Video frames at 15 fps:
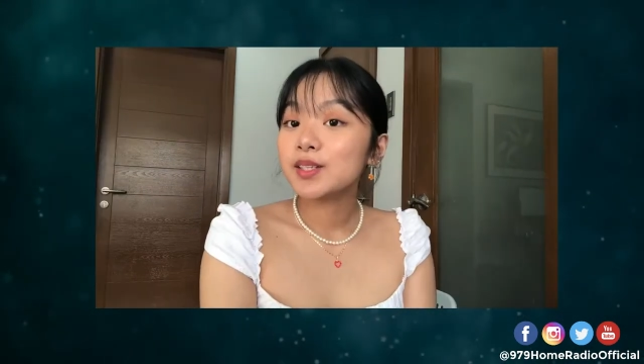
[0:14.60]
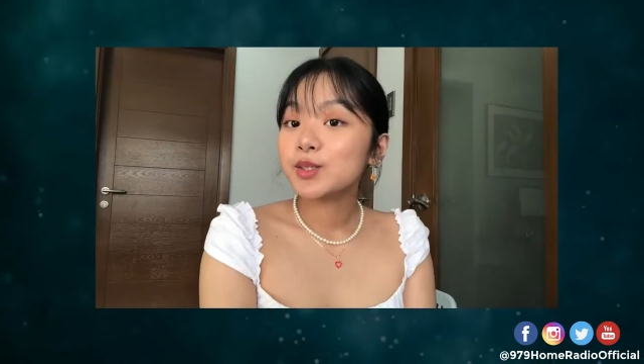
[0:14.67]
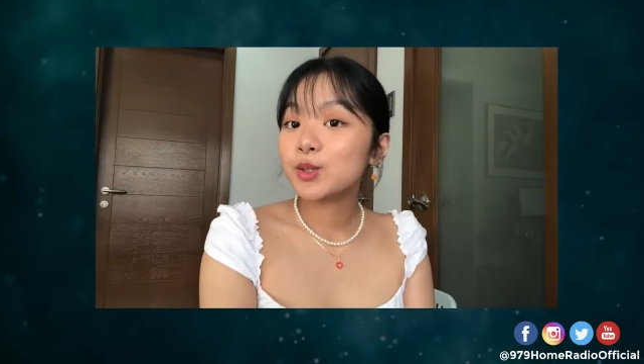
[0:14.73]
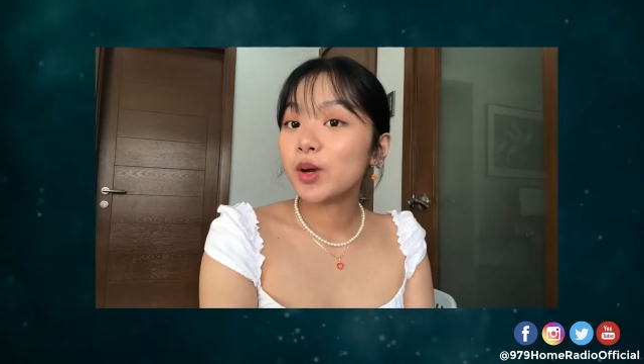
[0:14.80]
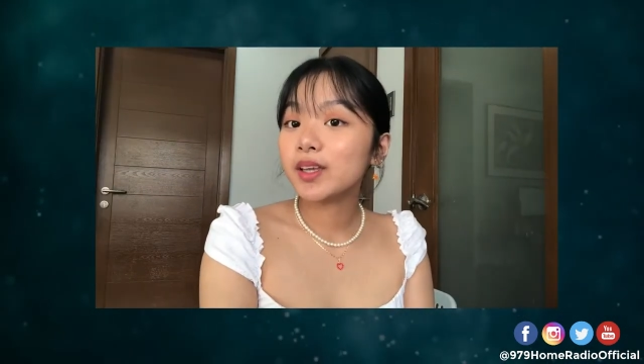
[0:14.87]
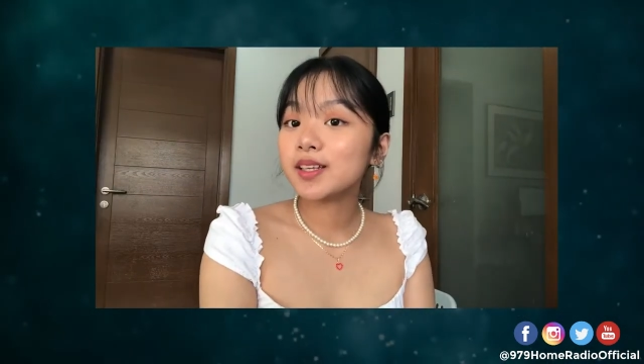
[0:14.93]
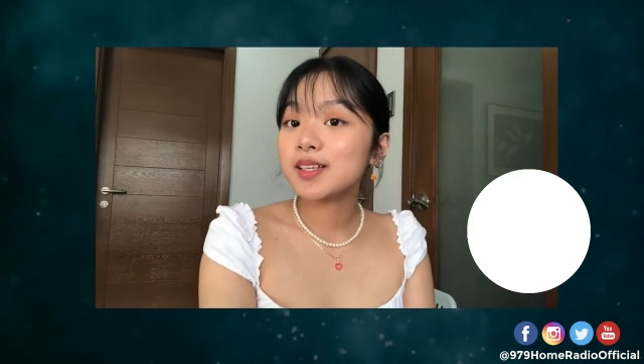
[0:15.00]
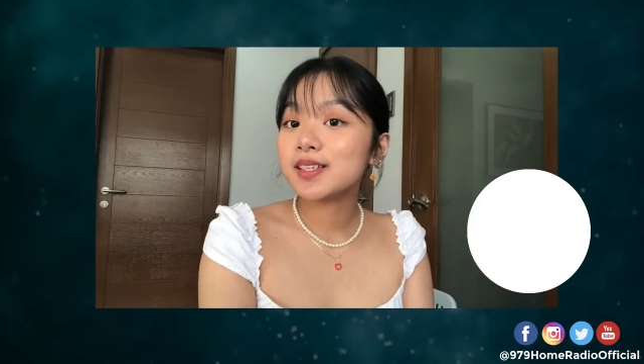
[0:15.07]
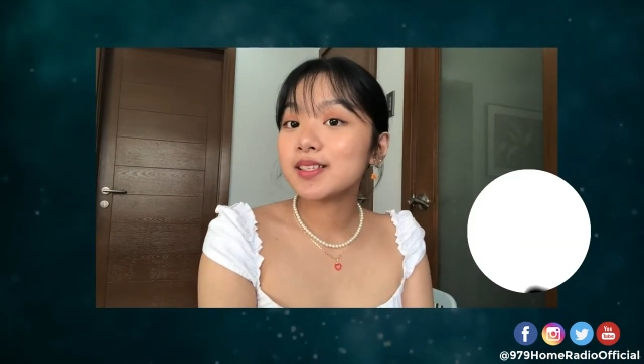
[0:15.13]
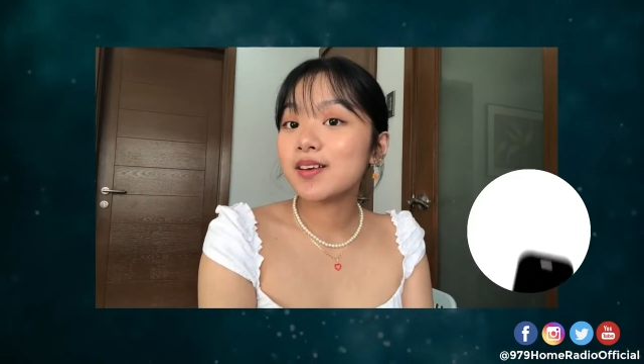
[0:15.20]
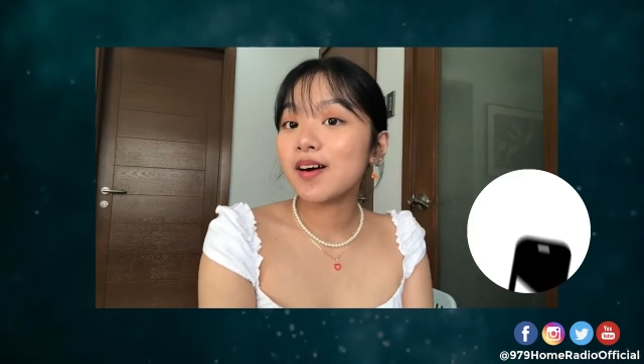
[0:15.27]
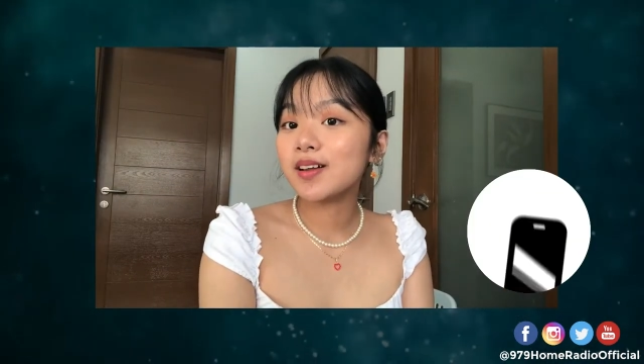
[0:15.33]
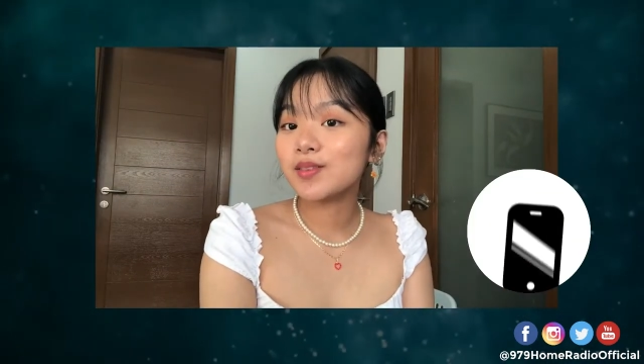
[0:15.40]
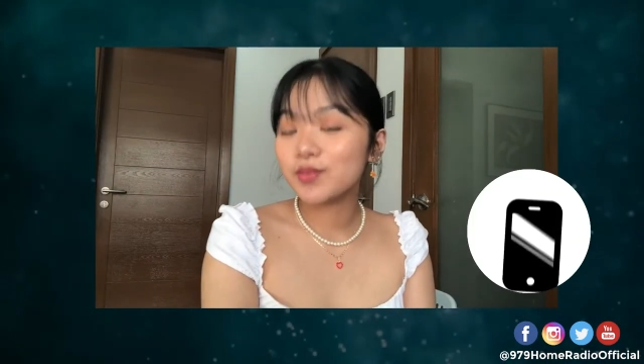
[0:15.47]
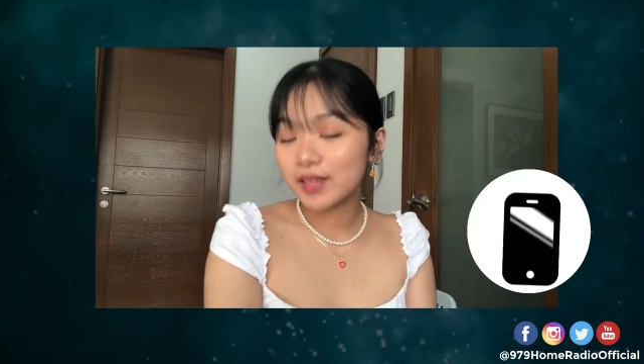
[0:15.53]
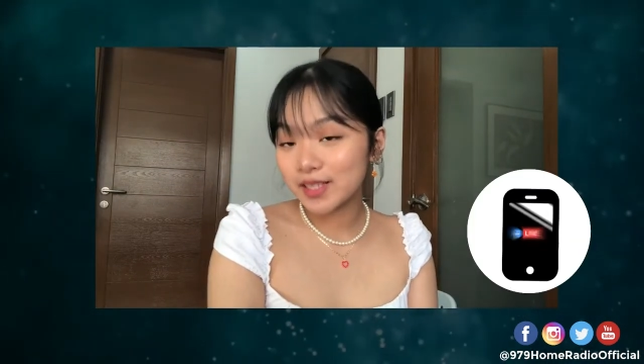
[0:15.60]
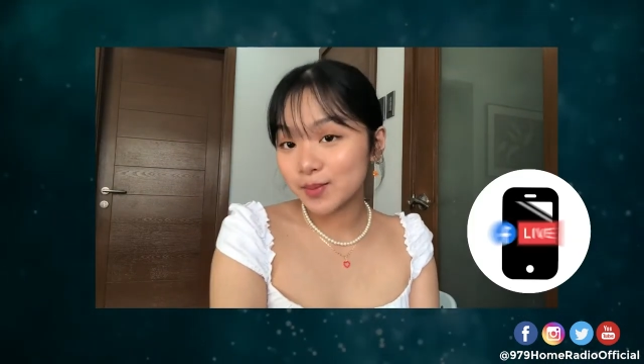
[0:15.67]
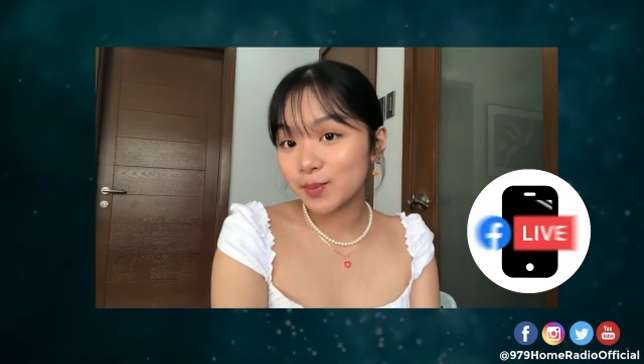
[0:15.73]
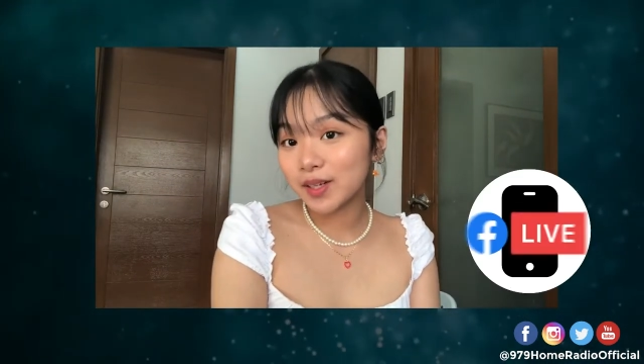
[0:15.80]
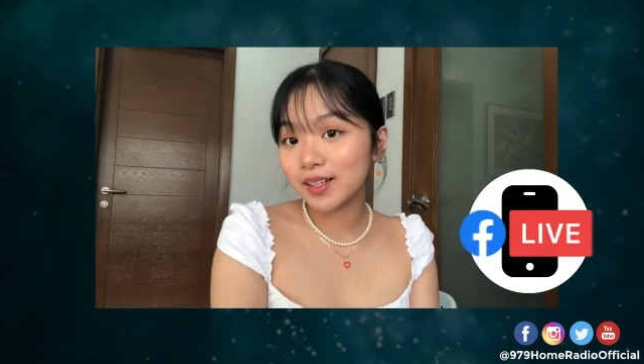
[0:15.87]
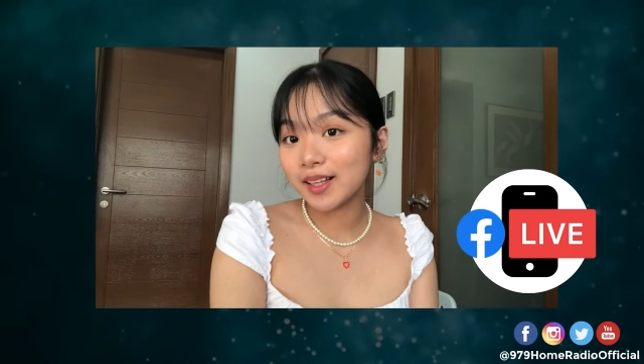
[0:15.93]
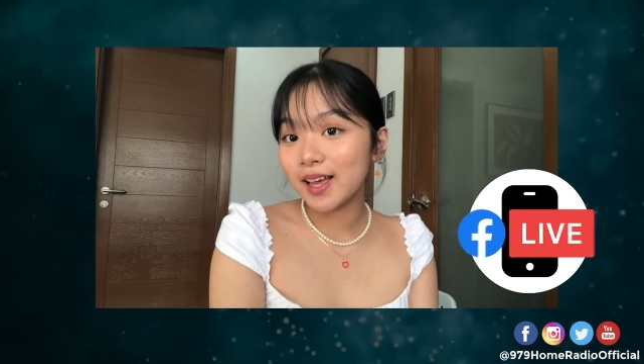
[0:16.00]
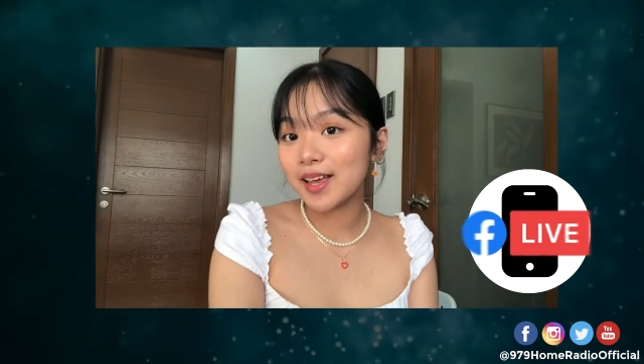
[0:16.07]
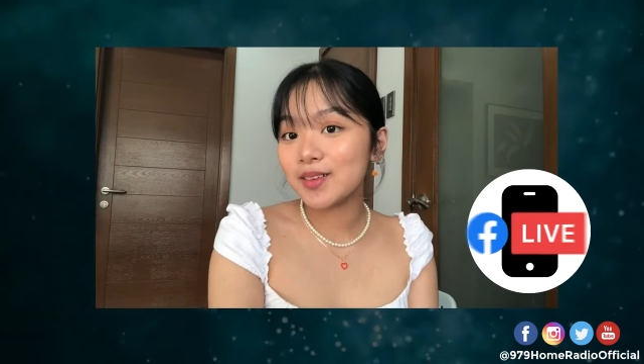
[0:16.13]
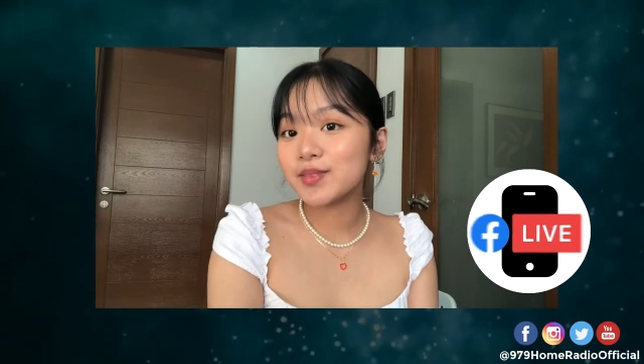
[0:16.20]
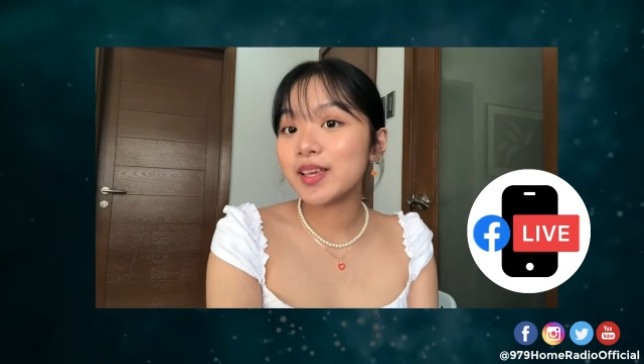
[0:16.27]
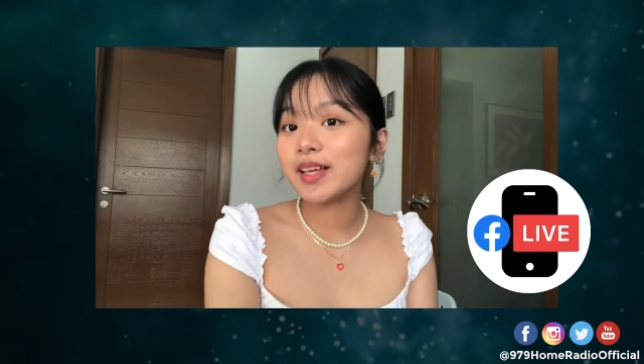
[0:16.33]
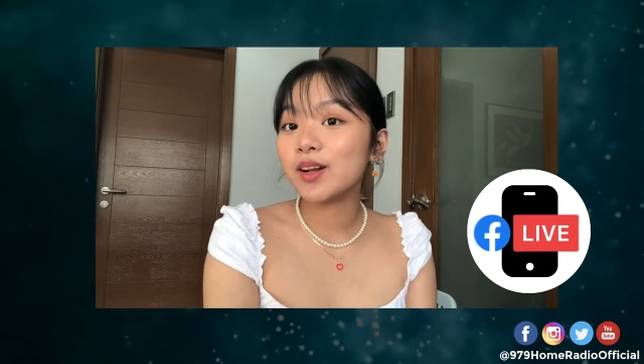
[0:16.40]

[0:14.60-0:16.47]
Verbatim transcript: Join us on Facebook Live